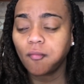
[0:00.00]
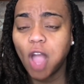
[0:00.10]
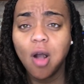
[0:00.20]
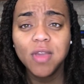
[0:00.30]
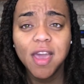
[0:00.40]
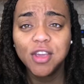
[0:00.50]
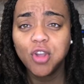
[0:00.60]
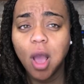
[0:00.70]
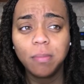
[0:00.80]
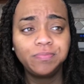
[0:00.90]
Oh, yeah, you
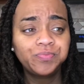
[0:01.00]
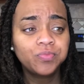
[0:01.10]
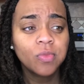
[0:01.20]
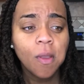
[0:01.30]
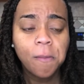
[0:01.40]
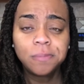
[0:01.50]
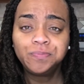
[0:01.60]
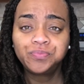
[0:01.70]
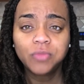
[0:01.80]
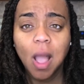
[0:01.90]
know,
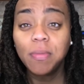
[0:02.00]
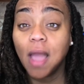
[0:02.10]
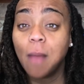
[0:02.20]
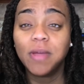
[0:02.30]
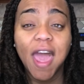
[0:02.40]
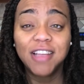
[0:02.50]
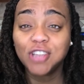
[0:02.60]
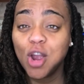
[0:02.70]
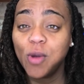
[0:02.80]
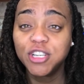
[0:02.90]
I'm asking
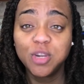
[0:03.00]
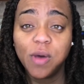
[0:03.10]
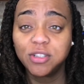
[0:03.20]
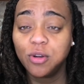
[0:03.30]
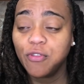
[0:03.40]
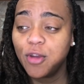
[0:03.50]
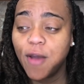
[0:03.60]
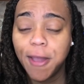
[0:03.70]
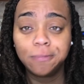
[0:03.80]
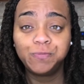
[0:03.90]
her where she was on the
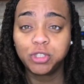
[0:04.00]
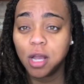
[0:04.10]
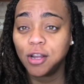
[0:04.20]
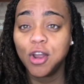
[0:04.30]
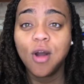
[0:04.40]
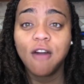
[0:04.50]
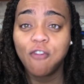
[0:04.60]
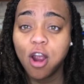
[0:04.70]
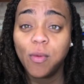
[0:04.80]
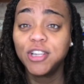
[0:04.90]
freeway so I can know how
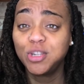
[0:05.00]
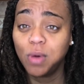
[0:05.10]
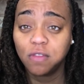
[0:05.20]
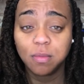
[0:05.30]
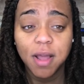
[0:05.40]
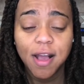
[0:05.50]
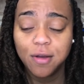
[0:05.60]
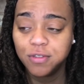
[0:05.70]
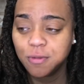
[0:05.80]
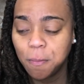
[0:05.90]
far away she was from the
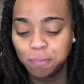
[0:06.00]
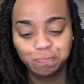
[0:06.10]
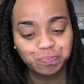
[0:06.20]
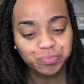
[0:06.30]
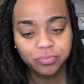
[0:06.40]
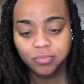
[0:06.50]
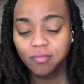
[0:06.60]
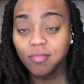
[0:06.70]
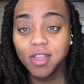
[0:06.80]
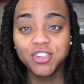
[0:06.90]
house.
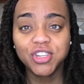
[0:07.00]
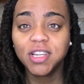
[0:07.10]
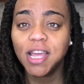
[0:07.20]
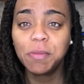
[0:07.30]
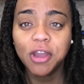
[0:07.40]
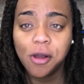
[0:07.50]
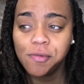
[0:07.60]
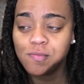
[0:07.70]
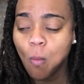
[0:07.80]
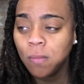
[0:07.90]
She'll let me know.
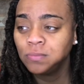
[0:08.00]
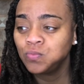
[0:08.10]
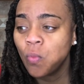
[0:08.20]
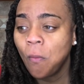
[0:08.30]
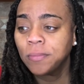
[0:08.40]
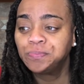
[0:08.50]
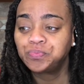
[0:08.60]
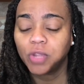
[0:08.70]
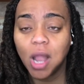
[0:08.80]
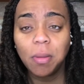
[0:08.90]

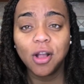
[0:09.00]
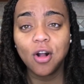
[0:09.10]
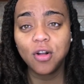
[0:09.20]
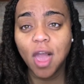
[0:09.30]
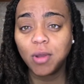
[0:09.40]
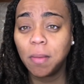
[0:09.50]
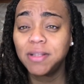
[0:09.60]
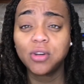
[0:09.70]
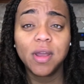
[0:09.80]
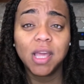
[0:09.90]
And I'm like, oh, okay, well, I'm about
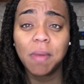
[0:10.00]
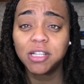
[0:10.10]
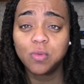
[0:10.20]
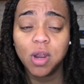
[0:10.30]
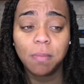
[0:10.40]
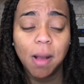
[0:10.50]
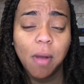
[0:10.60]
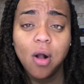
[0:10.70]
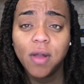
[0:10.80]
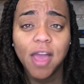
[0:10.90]
to go ahead and get back to work,
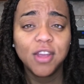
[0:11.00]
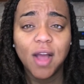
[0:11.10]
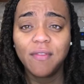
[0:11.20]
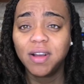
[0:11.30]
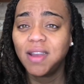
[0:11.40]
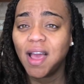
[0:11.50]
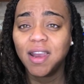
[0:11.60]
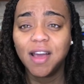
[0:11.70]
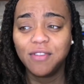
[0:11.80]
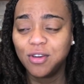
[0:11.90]
Mama. Okay, you know, have a good day. I
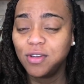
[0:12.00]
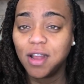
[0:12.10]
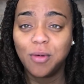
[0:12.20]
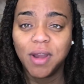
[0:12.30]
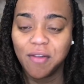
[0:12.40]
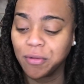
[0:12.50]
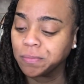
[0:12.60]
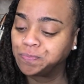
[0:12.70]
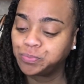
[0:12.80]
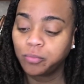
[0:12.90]
love you, you know, whatever.
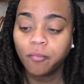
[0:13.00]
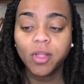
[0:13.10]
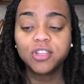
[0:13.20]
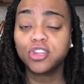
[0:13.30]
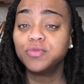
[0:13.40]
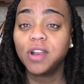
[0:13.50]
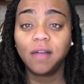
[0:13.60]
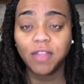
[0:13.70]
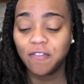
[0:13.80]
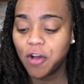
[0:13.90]
As soon as we get off
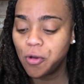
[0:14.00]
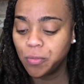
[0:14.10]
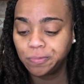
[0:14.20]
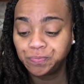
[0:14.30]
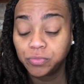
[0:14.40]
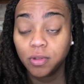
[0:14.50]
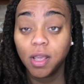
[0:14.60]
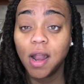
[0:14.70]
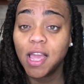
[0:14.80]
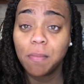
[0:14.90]
that phone
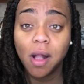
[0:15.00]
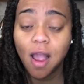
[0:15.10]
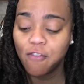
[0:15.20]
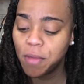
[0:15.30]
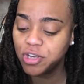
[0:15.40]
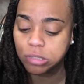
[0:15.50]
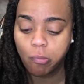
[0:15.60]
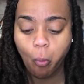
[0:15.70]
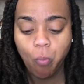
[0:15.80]
and I get my confirmation,